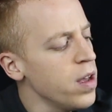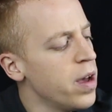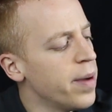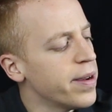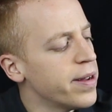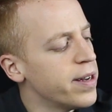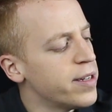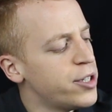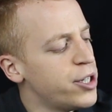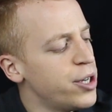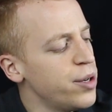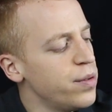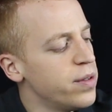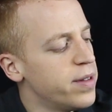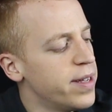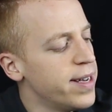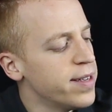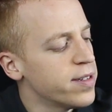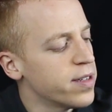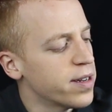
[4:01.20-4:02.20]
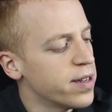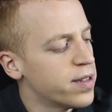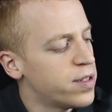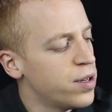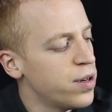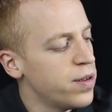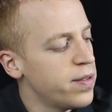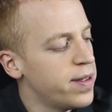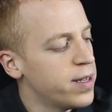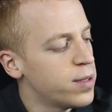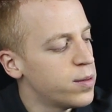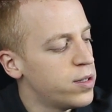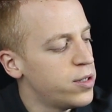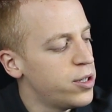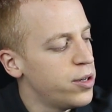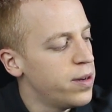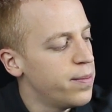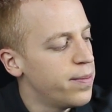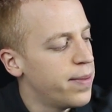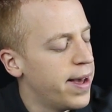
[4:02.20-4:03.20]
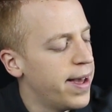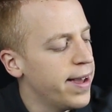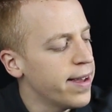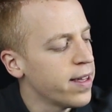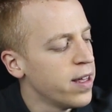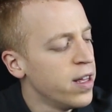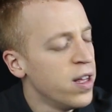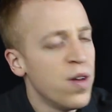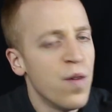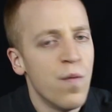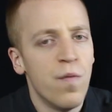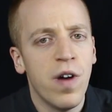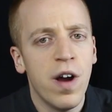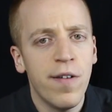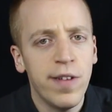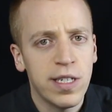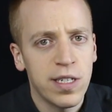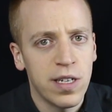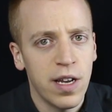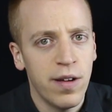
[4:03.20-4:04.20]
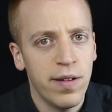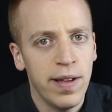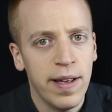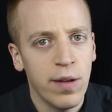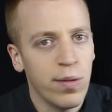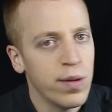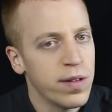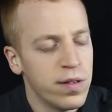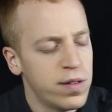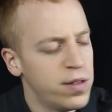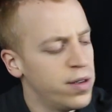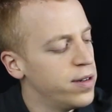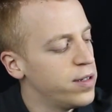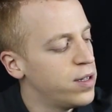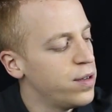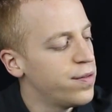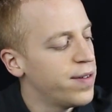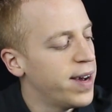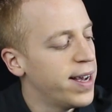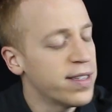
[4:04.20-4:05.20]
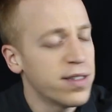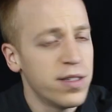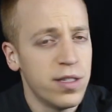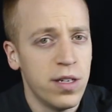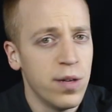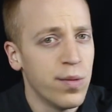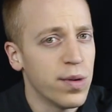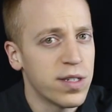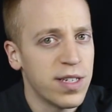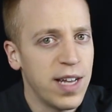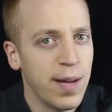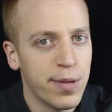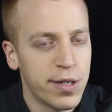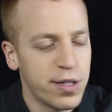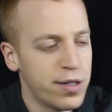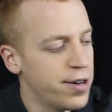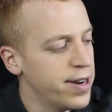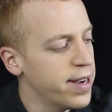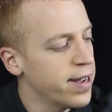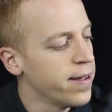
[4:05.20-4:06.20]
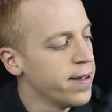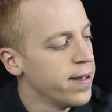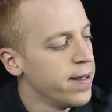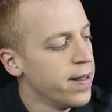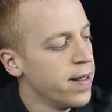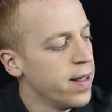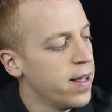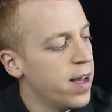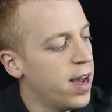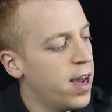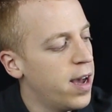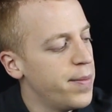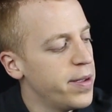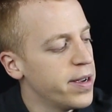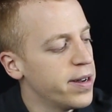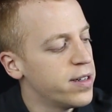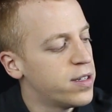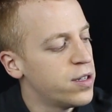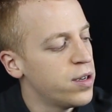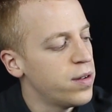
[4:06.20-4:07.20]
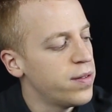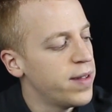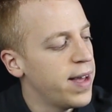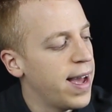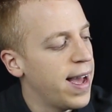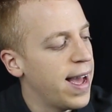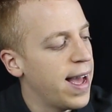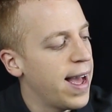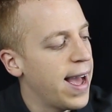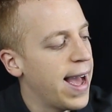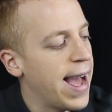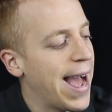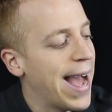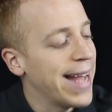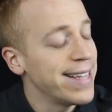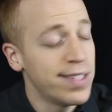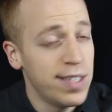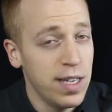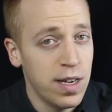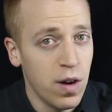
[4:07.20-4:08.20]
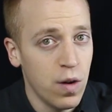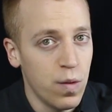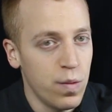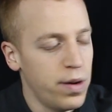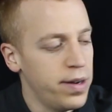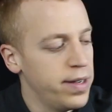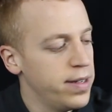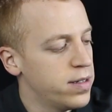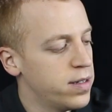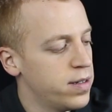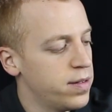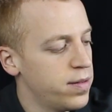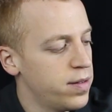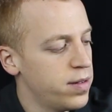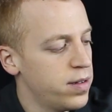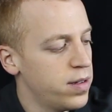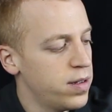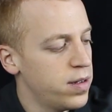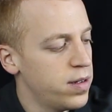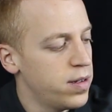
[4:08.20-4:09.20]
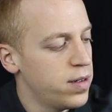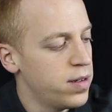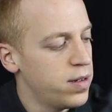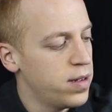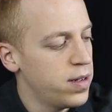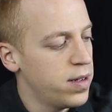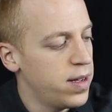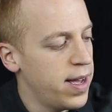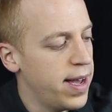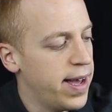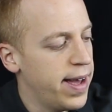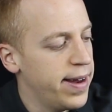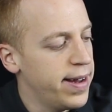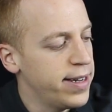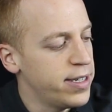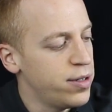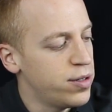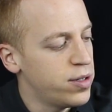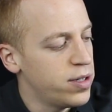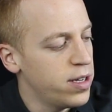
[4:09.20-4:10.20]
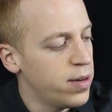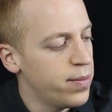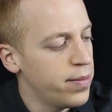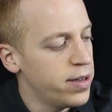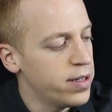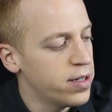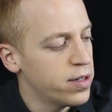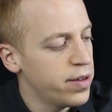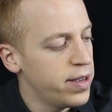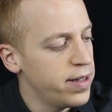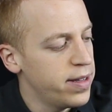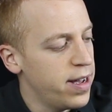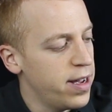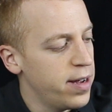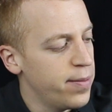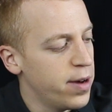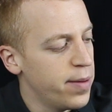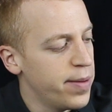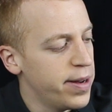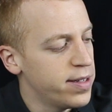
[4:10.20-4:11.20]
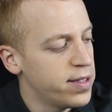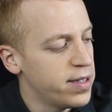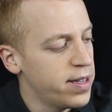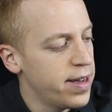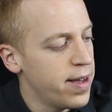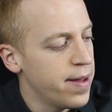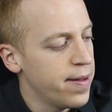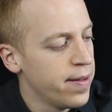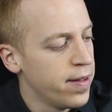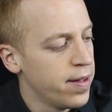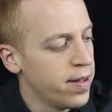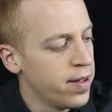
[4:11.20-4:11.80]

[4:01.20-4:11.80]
I'm going to tune this, I'm going to turn this tuning peg very slowly. I don't want to turn it too fast because you don't want to snap a string. You're going to turn that anti-clockwise. And as you see on my screen there, you might be able to see it.